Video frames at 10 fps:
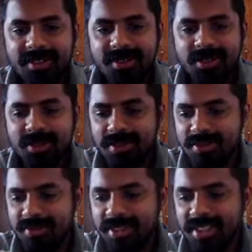
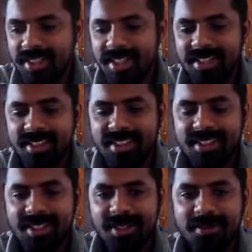so we can end the
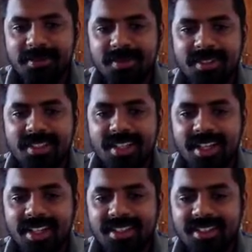stream,
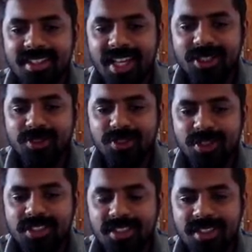and thanks for
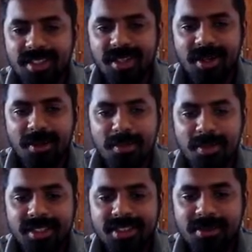watching.
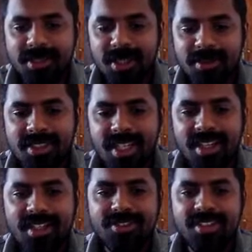Please subscribe the
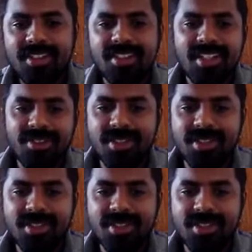channel for like